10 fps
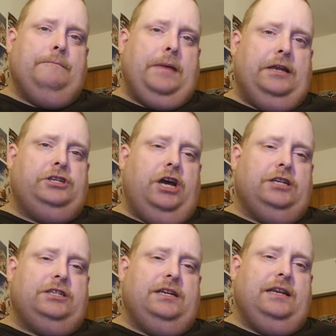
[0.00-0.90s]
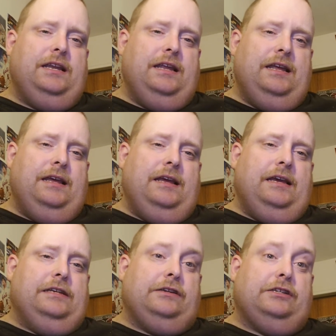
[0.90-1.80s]
Ben Johnson
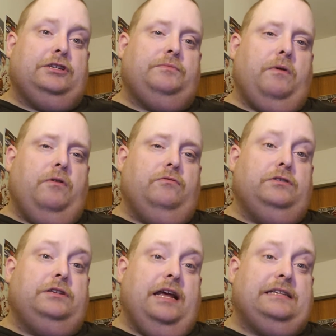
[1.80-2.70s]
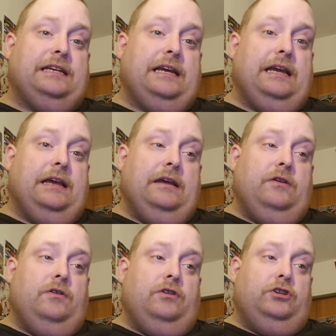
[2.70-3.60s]
is exposed as a
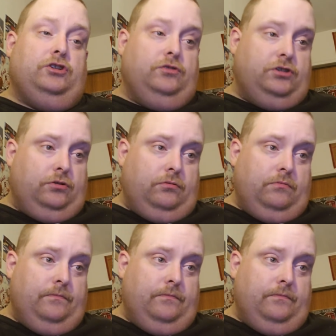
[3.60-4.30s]
juicer.